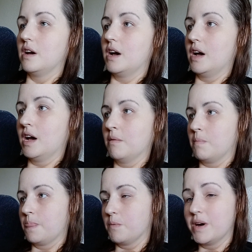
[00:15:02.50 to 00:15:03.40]

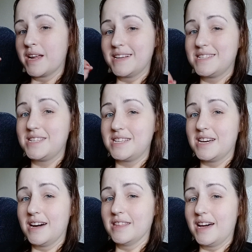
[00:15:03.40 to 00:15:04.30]
The one I did
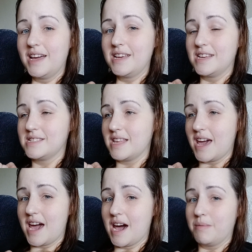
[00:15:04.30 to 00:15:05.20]
not like is
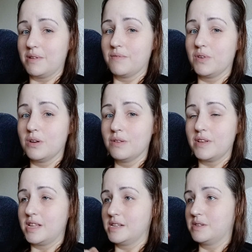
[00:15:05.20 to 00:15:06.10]
the ab interval,
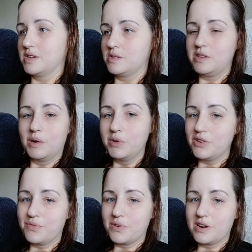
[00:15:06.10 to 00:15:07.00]
and that's because when you're
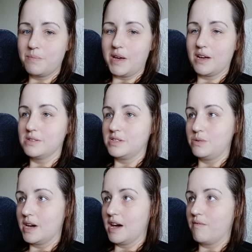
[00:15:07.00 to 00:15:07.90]
400 pounds and
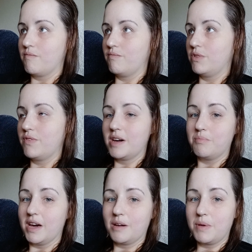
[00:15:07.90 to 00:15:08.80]
you've had
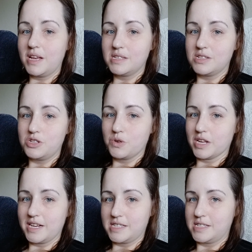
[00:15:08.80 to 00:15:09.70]
back pain since you were
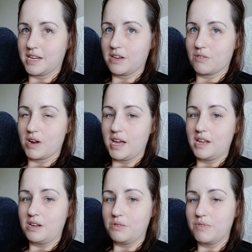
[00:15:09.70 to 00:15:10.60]
like in second grade,
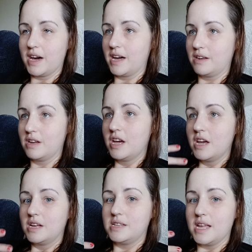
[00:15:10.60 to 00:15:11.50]
and you've had
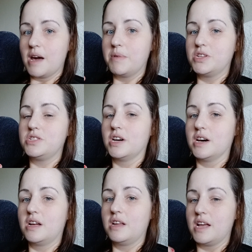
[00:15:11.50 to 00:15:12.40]
damage
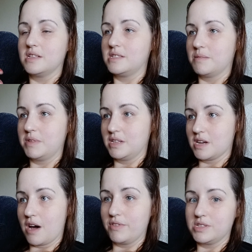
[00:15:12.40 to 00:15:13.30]
done, and something is
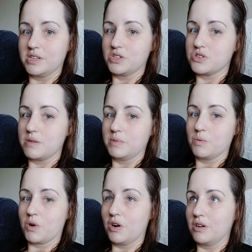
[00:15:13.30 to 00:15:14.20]
obviously extremely
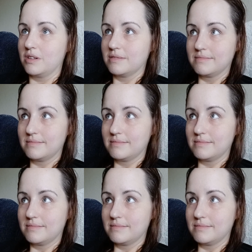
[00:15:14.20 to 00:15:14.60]
wrong.